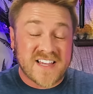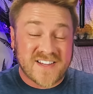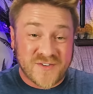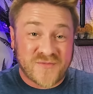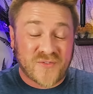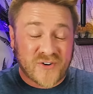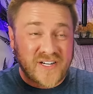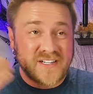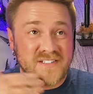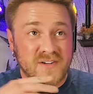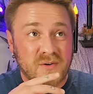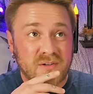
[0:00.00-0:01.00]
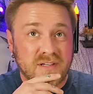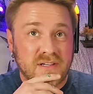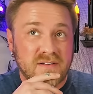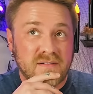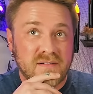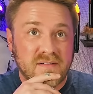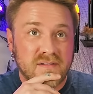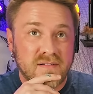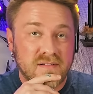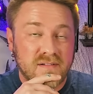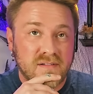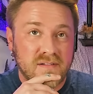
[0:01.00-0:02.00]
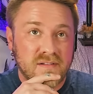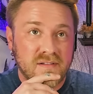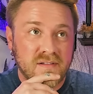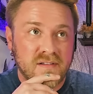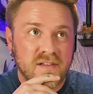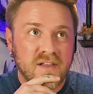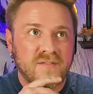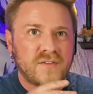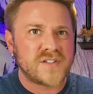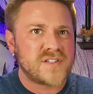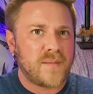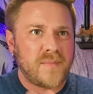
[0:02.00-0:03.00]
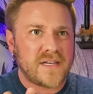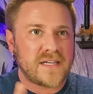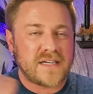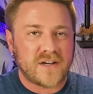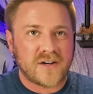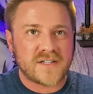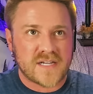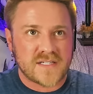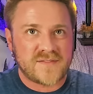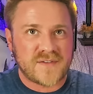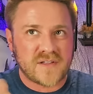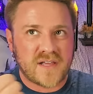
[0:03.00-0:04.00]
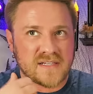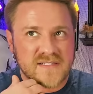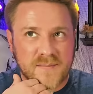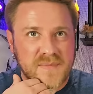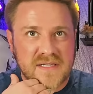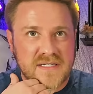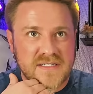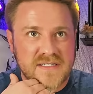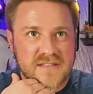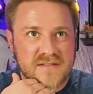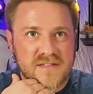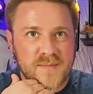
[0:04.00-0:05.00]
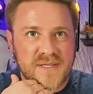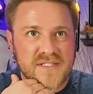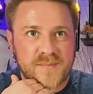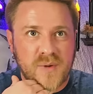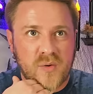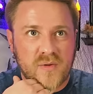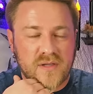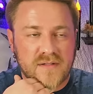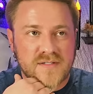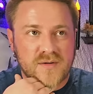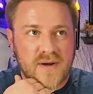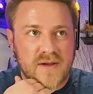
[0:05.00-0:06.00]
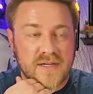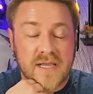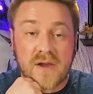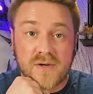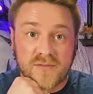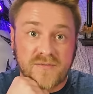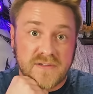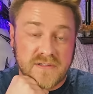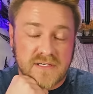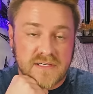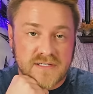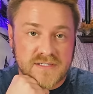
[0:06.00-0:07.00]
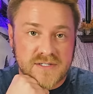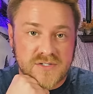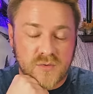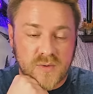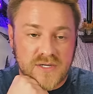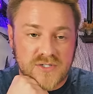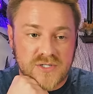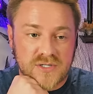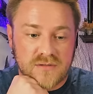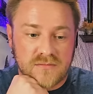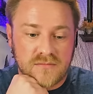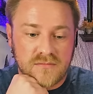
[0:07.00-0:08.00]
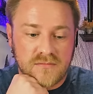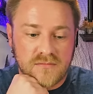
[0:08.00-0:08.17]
set you free. Totally. For somebody here, it does feel like something needs to be spoken surrounding how you're feeling in a situation.